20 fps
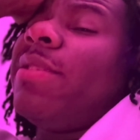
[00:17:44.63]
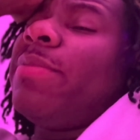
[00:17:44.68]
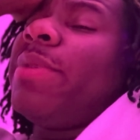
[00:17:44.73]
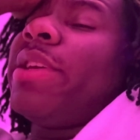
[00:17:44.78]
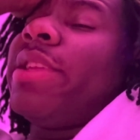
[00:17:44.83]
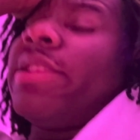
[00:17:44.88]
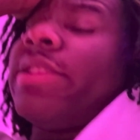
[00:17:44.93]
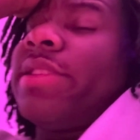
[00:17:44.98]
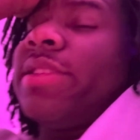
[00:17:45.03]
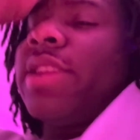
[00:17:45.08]
up
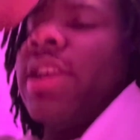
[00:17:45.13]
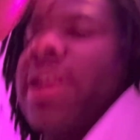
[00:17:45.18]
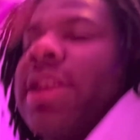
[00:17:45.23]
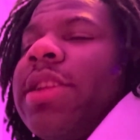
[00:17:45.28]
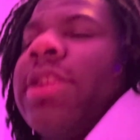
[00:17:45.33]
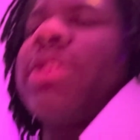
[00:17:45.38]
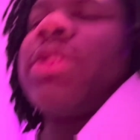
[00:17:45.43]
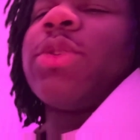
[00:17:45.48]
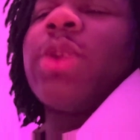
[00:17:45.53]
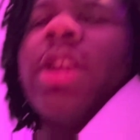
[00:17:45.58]
getting stuck
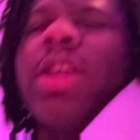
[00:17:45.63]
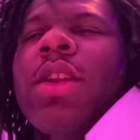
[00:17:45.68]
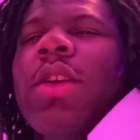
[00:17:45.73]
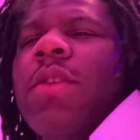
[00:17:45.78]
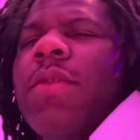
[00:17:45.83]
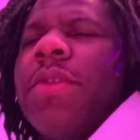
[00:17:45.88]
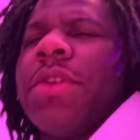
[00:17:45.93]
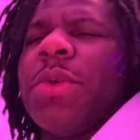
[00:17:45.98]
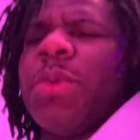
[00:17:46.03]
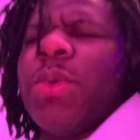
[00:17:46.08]
in a trade
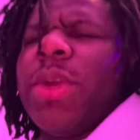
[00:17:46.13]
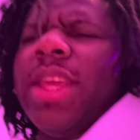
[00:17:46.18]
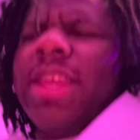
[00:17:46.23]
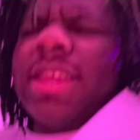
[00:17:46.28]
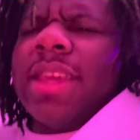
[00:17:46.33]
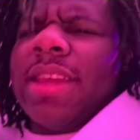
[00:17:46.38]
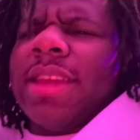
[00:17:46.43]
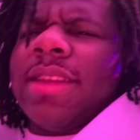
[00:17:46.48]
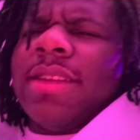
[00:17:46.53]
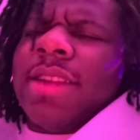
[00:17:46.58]
over the
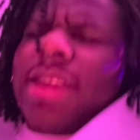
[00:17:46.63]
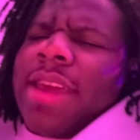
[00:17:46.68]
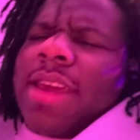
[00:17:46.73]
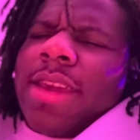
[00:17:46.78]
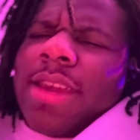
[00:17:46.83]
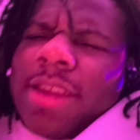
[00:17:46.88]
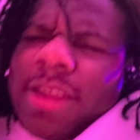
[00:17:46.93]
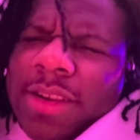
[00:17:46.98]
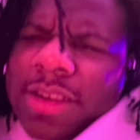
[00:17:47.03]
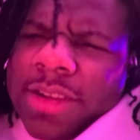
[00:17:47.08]
weekend,
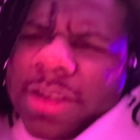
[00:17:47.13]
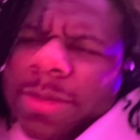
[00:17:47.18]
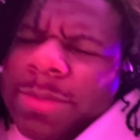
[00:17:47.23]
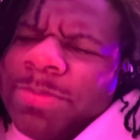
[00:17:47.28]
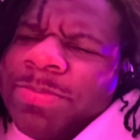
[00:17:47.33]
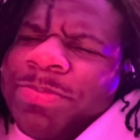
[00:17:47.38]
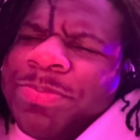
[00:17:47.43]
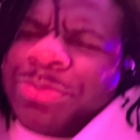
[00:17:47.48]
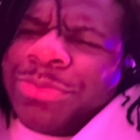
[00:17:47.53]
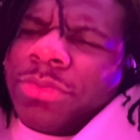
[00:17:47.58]
and
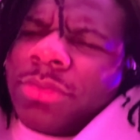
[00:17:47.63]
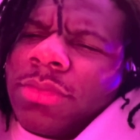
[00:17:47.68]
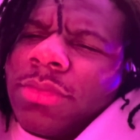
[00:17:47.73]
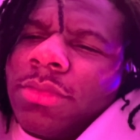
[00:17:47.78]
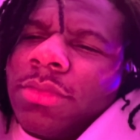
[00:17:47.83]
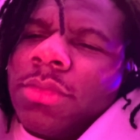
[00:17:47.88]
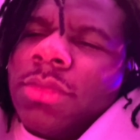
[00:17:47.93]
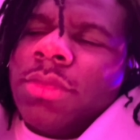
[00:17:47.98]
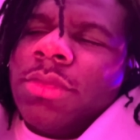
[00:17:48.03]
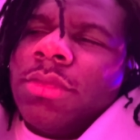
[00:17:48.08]

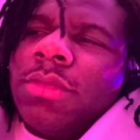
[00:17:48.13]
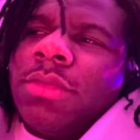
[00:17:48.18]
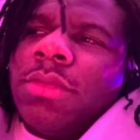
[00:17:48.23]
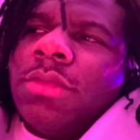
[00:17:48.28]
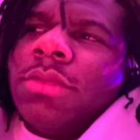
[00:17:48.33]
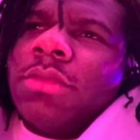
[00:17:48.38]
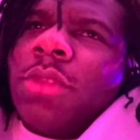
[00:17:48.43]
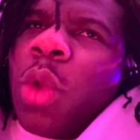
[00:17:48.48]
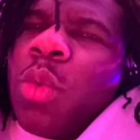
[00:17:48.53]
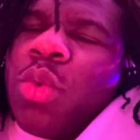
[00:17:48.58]

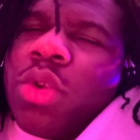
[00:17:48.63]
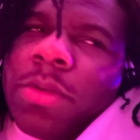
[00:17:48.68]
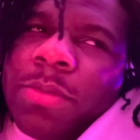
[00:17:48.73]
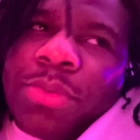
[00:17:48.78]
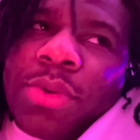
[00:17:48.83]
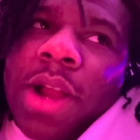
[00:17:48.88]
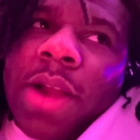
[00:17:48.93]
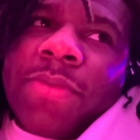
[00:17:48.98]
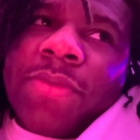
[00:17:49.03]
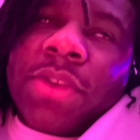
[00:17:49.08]
we're in
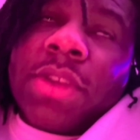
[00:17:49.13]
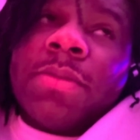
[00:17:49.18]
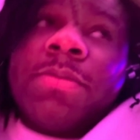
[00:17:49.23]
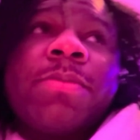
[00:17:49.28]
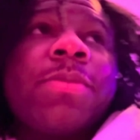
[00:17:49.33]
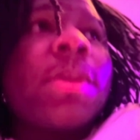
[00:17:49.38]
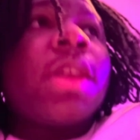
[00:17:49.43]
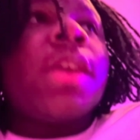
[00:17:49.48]
profit.